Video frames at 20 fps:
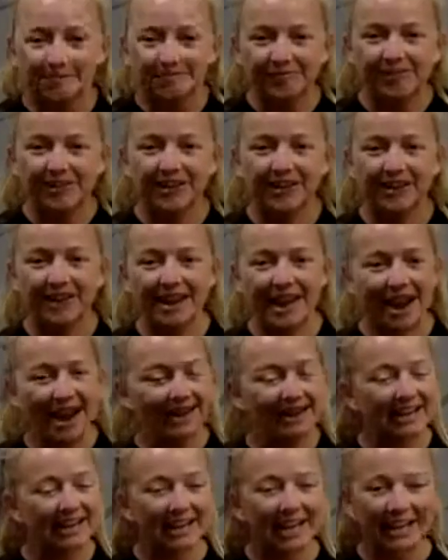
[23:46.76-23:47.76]
Good. And
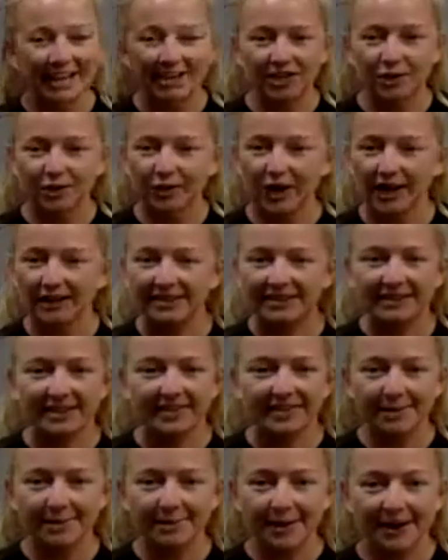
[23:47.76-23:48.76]
again, you guys set
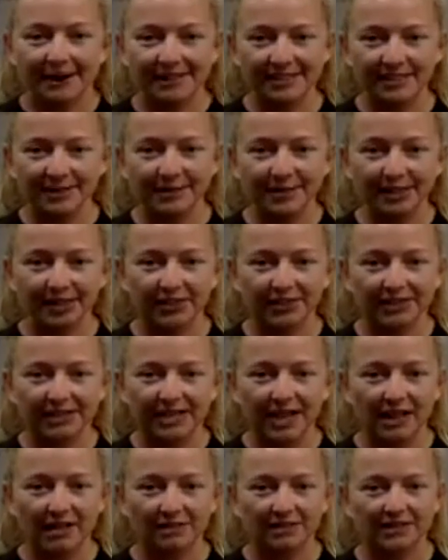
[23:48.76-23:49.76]
the pace for
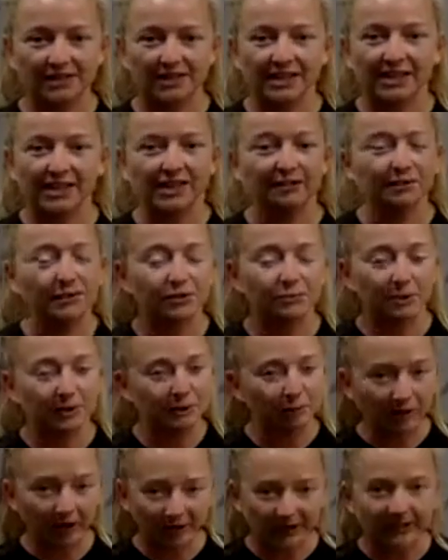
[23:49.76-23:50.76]
yourselves here. If you've been
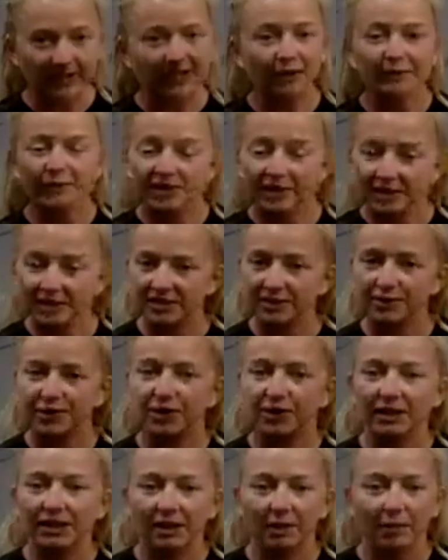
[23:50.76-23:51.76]
working out with us for a
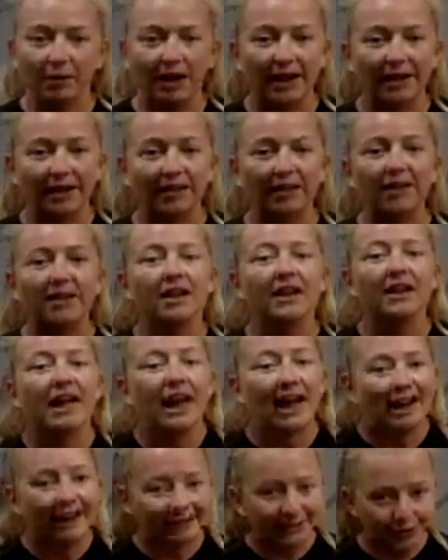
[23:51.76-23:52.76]
little while,
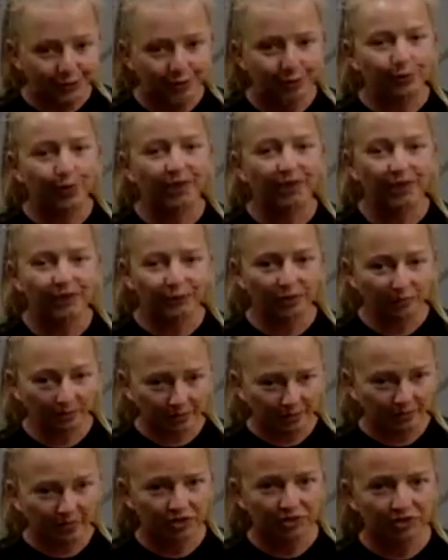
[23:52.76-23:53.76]
I do want you to
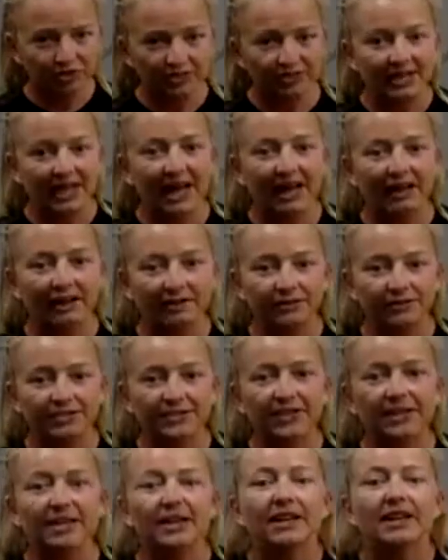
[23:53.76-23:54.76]
push yourselves
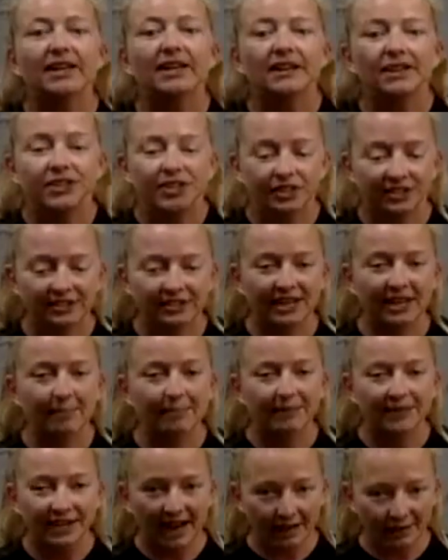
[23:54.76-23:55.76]
to step
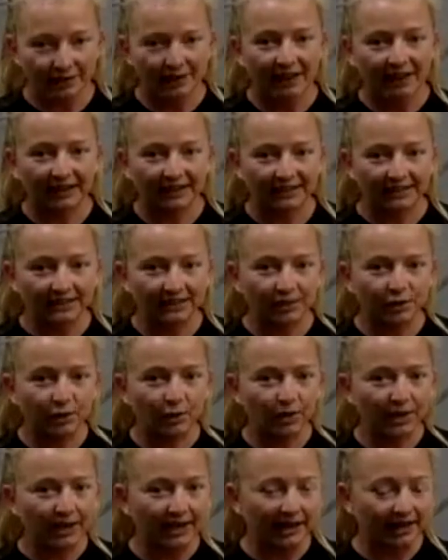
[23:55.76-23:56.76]
it out nice and
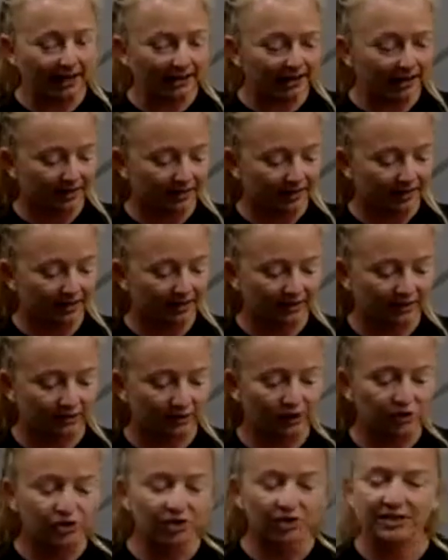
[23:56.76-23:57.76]
quick. If you're
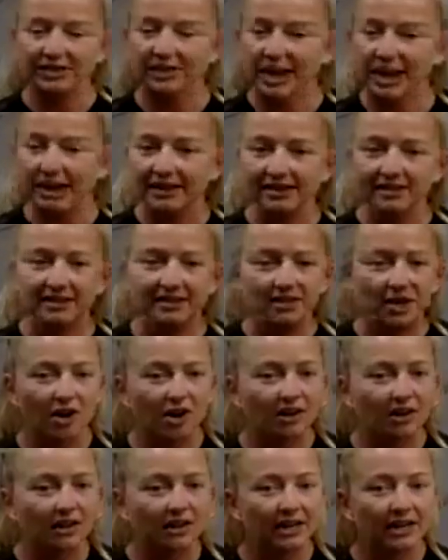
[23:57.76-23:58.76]
just getting
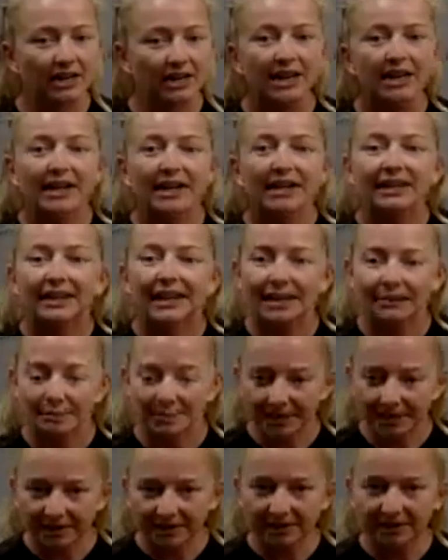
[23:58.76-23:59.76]
started, keep it
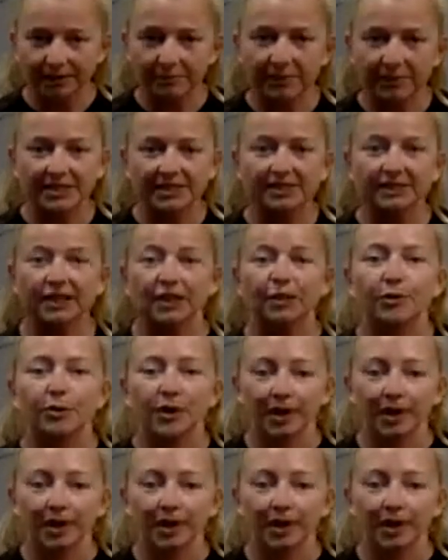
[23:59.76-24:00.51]
a little bit slower.